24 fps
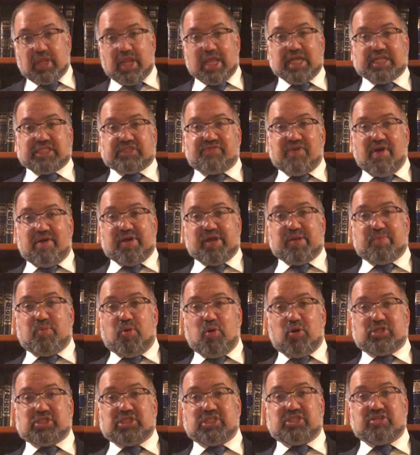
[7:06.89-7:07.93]
It's very
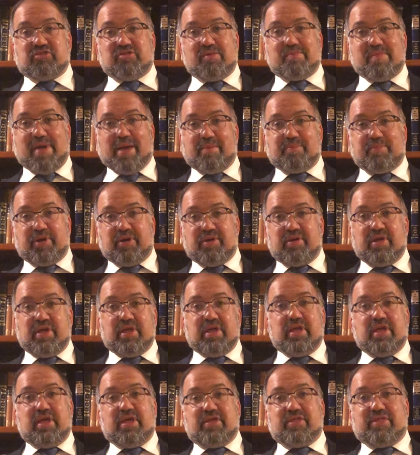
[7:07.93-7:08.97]
important to remember
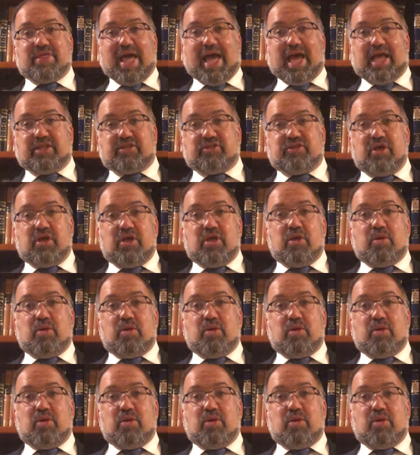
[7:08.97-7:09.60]
that